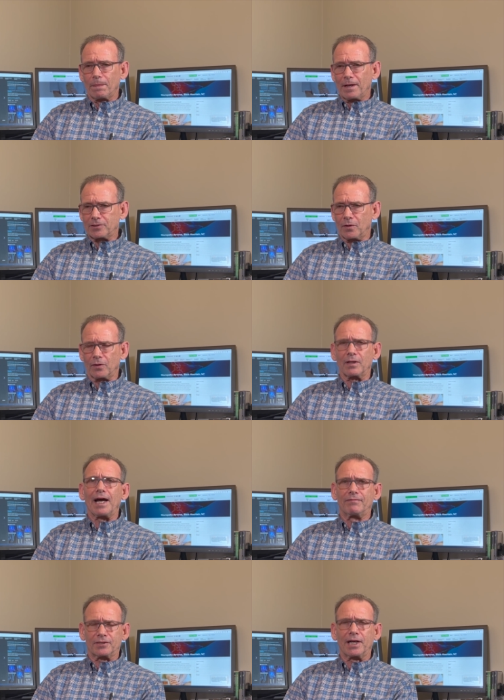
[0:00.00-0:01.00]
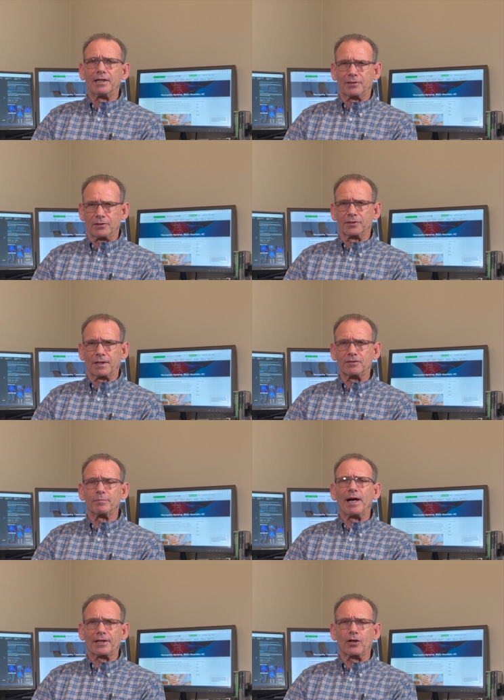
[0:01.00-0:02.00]
So they're life changers. gives you
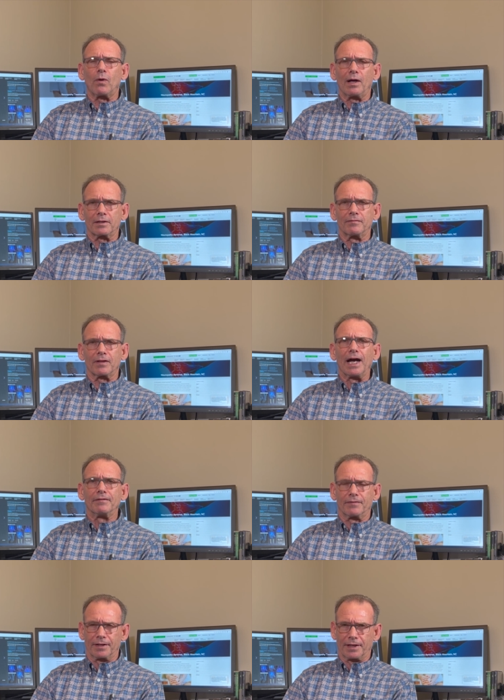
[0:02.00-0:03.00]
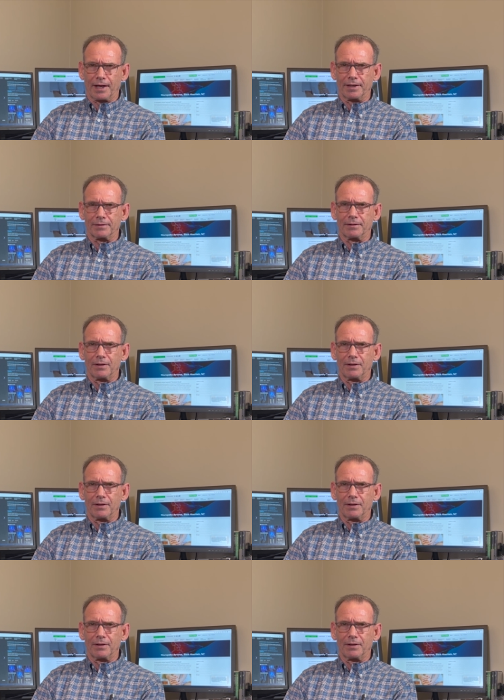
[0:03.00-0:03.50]
back your quality of life again.